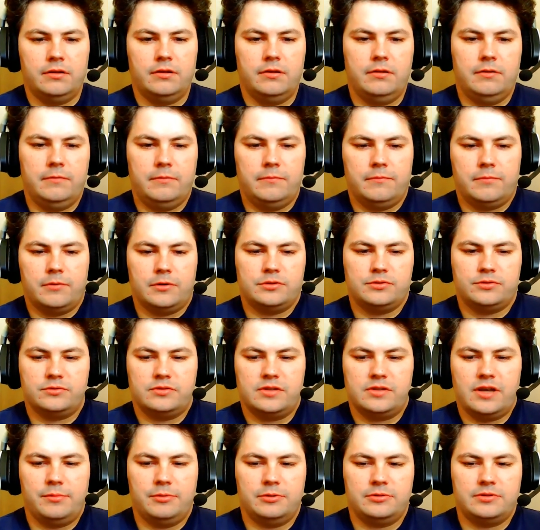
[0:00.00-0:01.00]
virtual
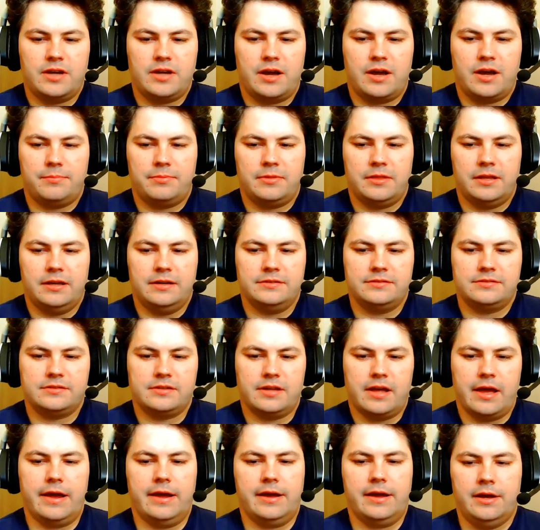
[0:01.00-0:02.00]
tabletop things
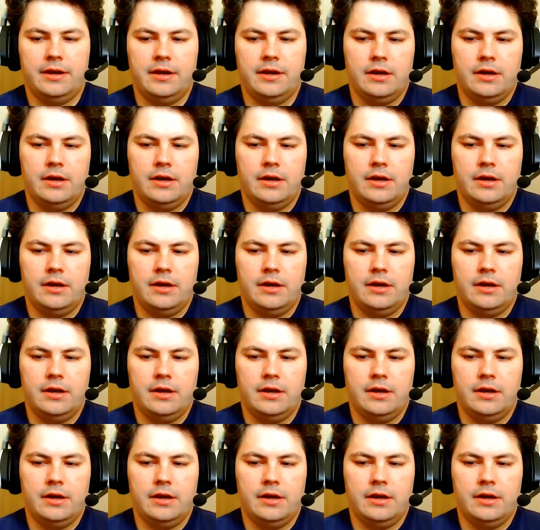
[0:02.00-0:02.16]
like